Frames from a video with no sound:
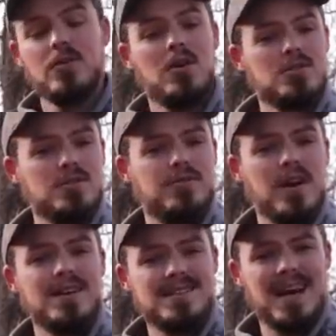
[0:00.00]
They're also
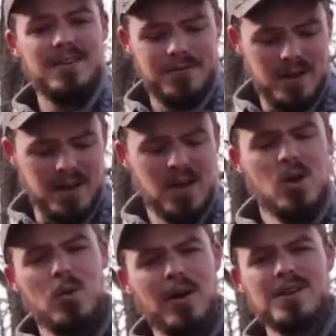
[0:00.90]
very tight fitting.
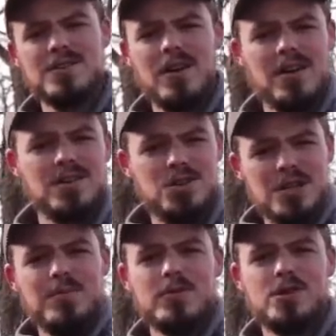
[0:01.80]
Whereas on a
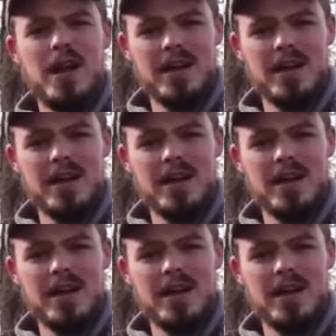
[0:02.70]
cheaper jacket,